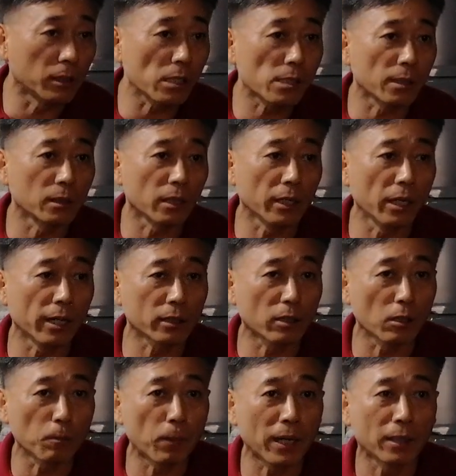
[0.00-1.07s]
the distal the
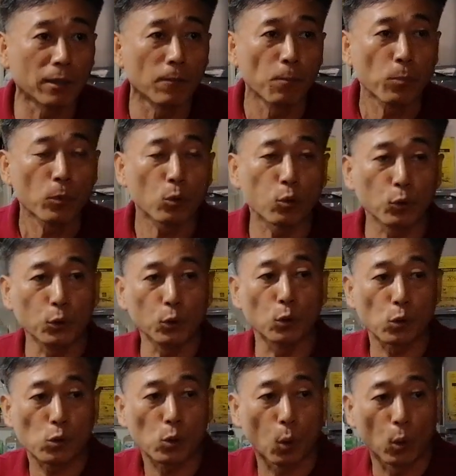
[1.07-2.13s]
electric pan to
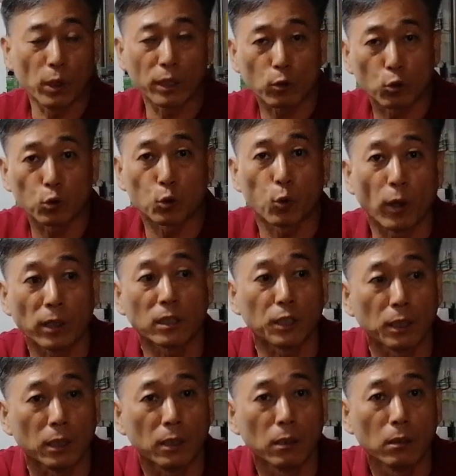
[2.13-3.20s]
use only
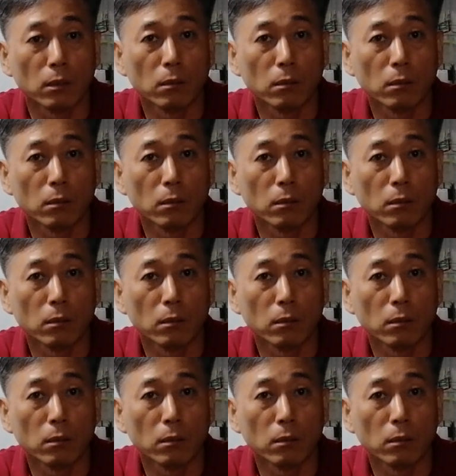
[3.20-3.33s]
220.